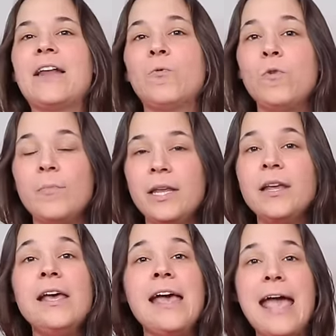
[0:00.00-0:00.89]
had a woman,
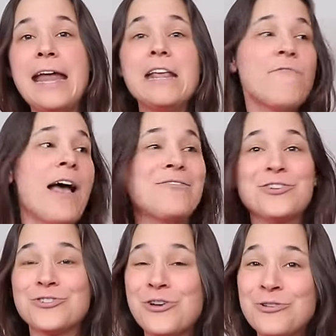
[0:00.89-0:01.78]
85
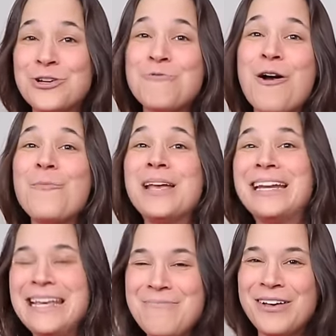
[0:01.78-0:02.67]
years old, who wrote me
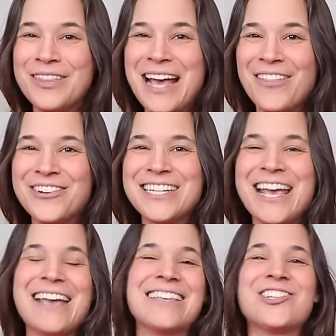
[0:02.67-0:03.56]
an email the other
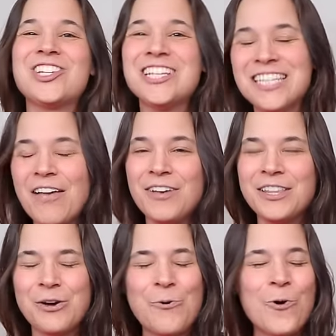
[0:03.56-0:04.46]
day that she's loving
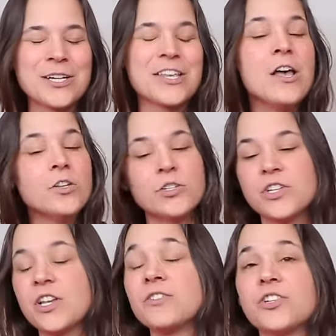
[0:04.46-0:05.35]
the course. So it
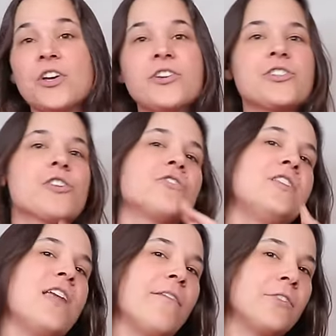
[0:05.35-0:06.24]
just goes to show you, you're
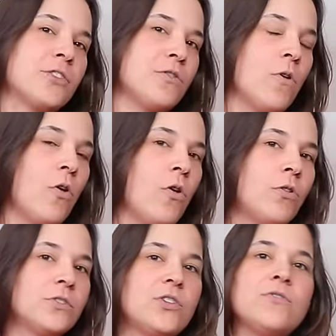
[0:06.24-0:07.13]
never too
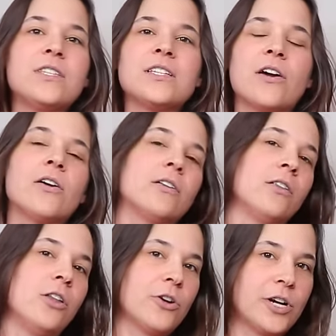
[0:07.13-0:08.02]
old to start
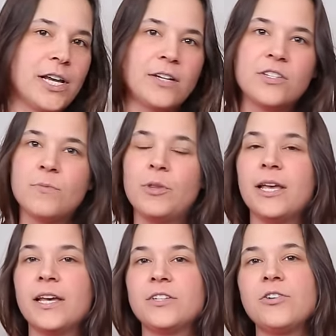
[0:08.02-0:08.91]
learning to
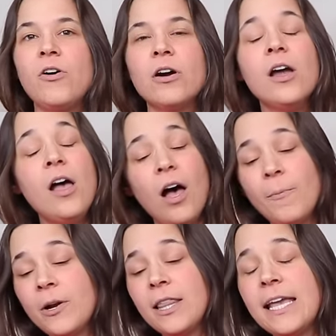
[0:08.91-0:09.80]
play guitar. I'll
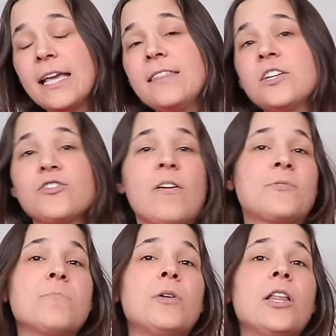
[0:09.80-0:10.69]
put a link in the
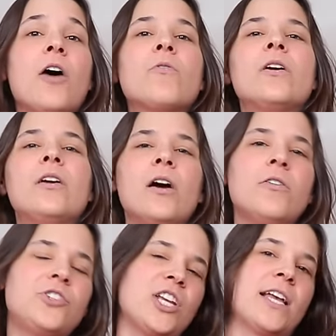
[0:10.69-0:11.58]
description below.
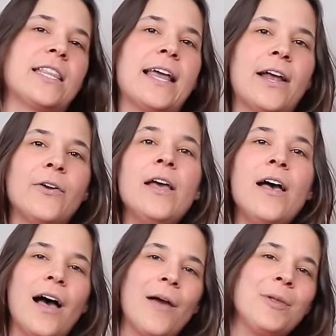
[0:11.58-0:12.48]
Go check that out.
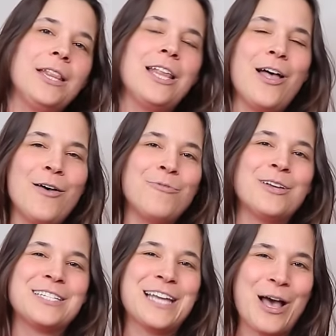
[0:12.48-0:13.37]
I would love
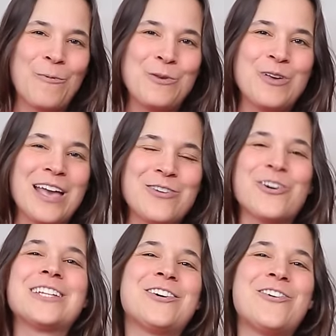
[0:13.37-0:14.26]
to help you get your
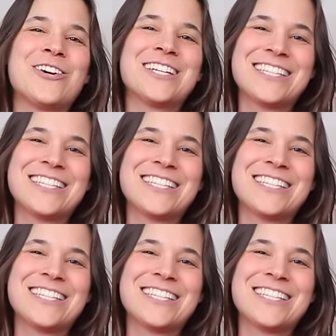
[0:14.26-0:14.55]
guitar